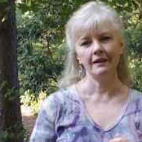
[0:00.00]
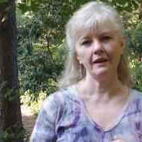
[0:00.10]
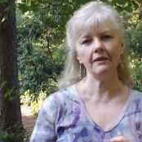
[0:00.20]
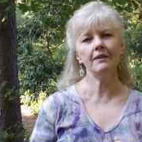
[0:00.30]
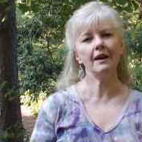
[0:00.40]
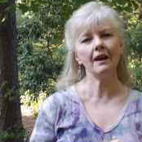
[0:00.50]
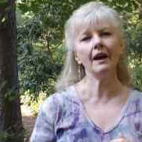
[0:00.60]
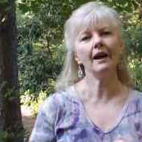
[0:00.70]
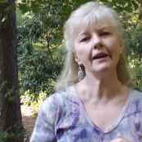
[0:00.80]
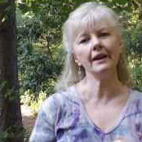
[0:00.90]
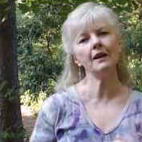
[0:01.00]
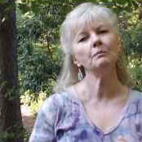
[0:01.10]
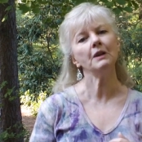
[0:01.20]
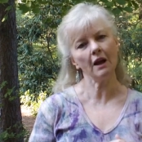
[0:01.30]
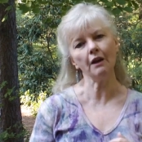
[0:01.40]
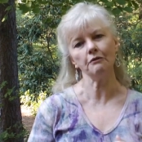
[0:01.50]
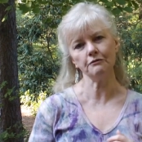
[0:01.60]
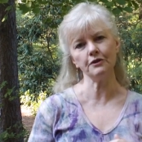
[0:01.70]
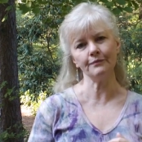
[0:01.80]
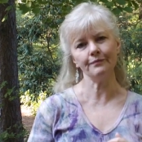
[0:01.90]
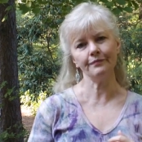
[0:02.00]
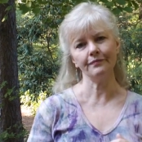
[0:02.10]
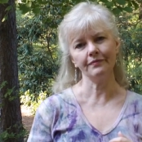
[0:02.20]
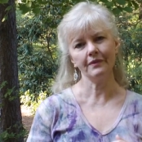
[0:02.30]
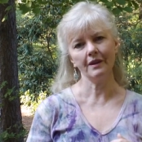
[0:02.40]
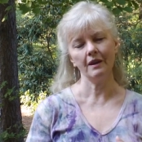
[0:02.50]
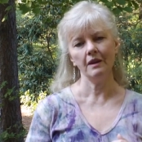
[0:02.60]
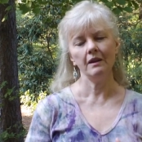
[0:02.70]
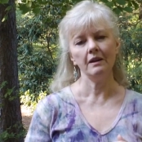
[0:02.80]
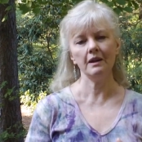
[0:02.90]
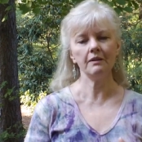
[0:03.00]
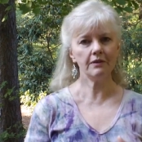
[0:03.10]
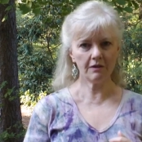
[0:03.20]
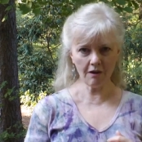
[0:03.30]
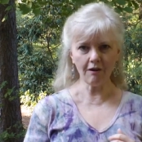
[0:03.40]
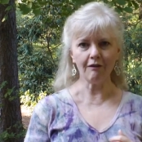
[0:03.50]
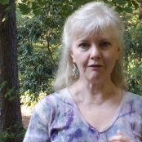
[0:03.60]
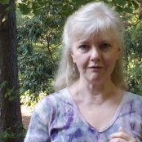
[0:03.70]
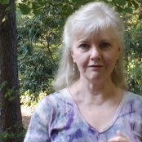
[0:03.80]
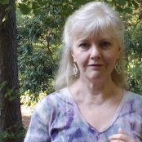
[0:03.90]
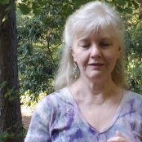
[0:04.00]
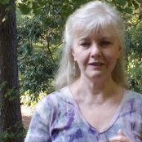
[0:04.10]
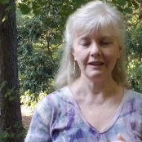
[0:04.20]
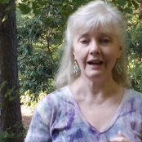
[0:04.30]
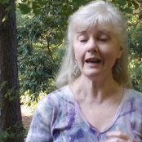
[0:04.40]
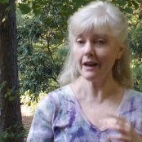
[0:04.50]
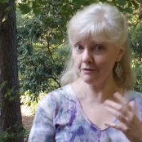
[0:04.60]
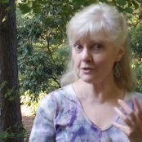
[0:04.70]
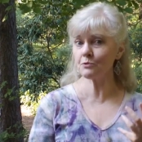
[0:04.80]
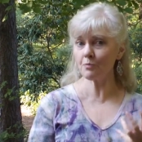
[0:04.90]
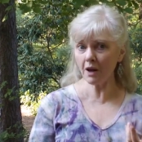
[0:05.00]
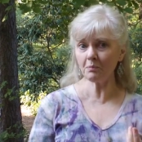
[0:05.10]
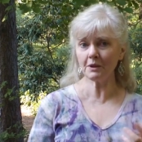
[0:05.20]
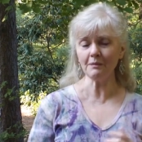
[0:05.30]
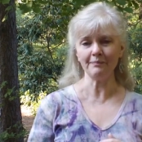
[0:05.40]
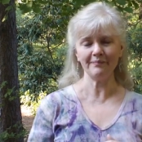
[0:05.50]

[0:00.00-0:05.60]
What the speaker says: and that I am loved. Even though I have this problem,